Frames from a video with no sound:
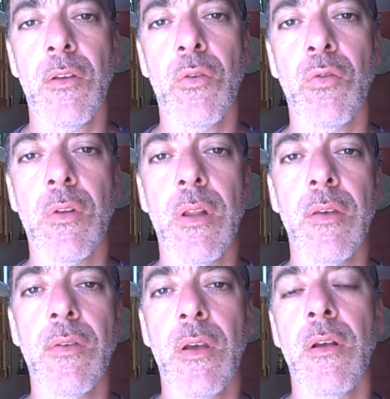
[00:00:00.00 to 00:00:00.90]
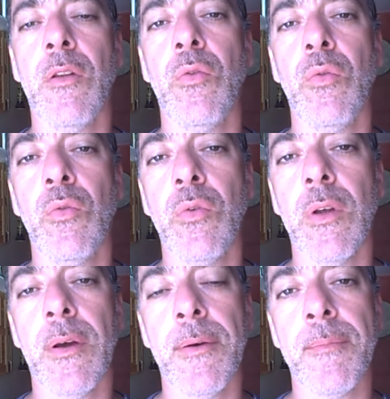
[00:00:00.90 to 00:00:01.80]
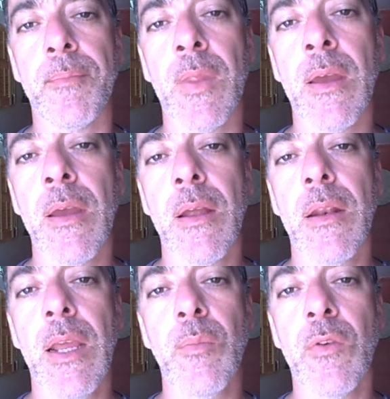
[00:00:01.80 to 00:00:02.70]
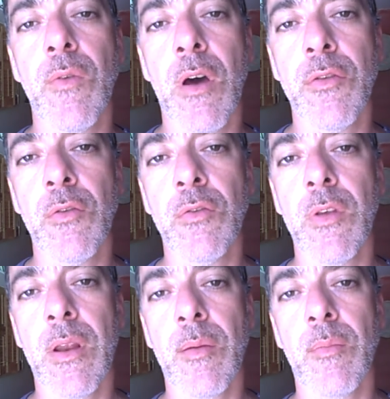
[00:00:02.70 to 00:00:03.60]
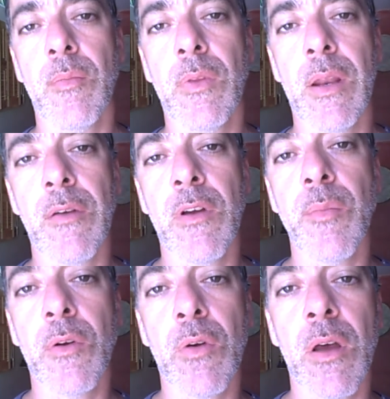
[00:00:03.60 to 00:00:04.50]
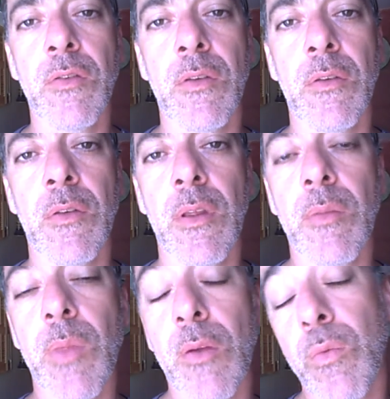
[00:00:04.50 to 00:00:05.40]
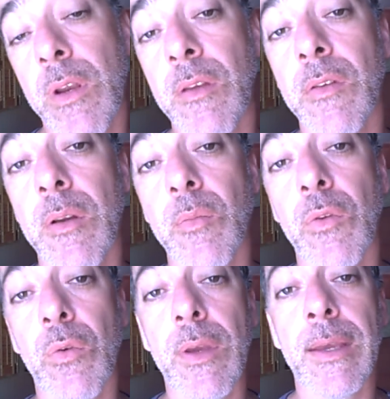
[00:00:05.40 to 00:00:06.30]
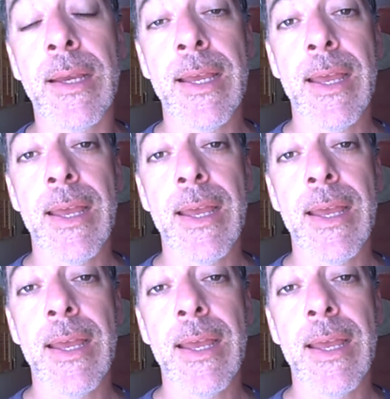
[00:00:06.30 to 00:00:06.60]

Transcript: in those lists I include names of authors that I come across in the readings that I'm doing,